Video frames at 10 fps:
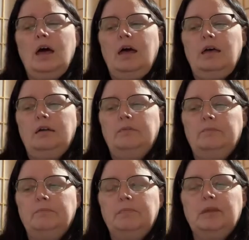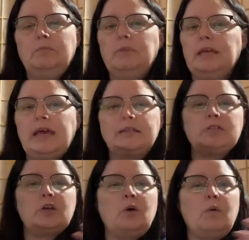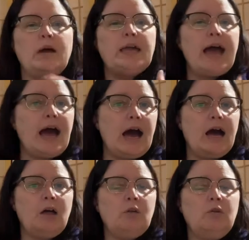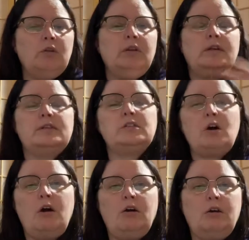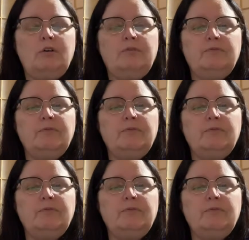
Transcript: Um, but yeah, so a cowl, a scarf,